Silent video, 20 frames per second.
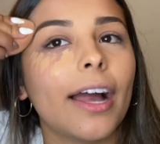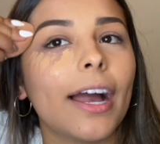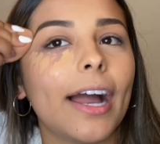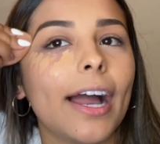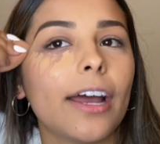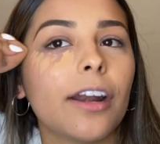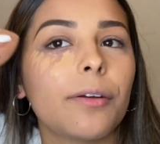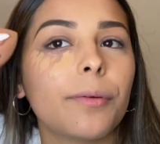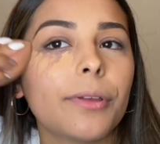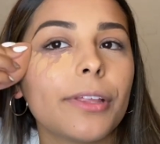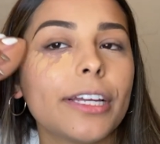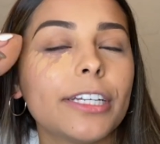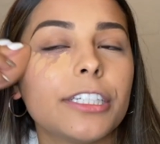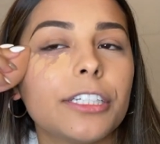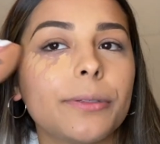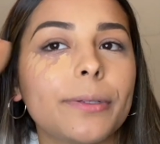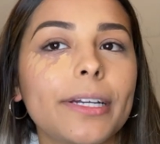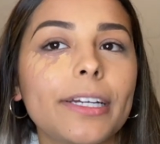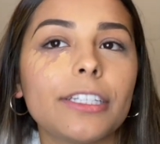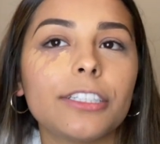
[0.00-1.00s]
I don't really
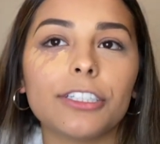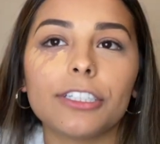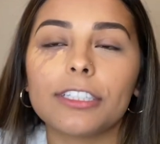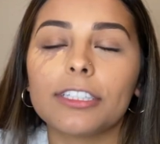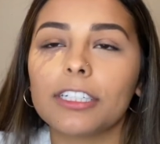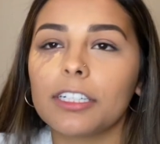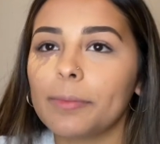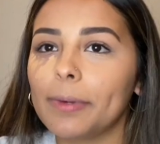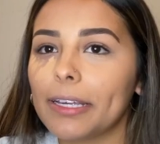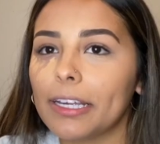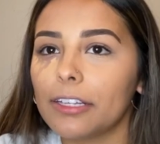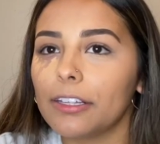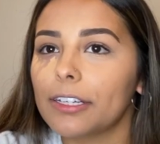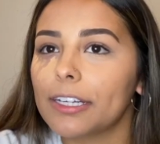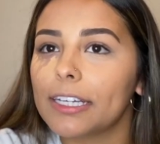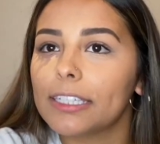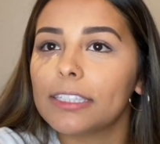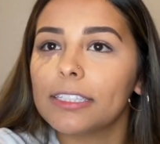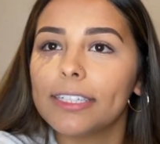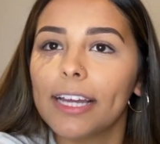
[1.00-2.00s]
do it, just to make it
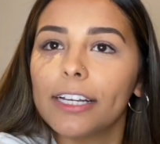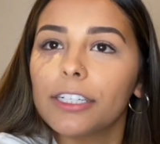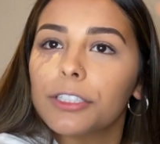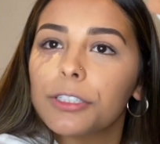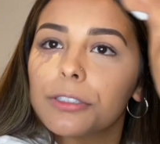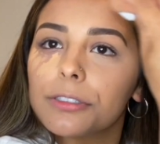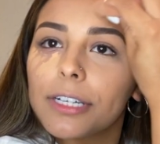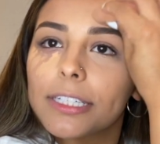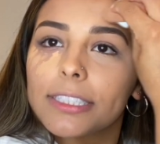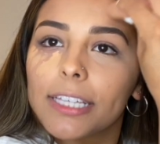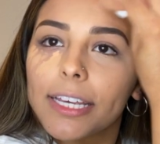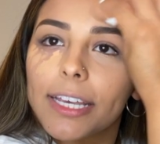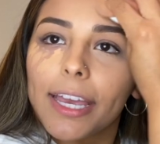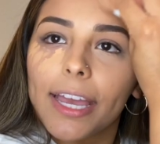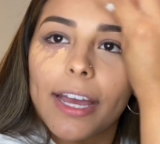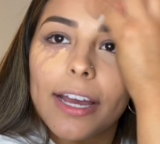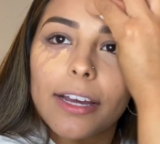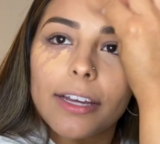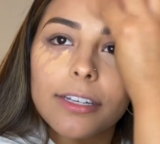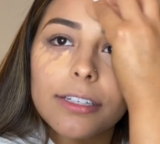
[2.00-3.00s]
look as natural as I
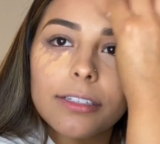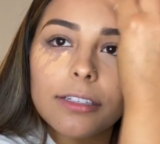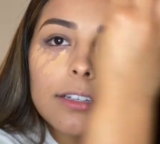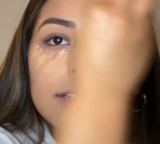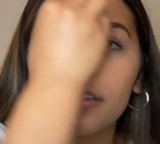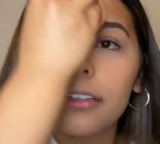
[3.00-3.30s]
can.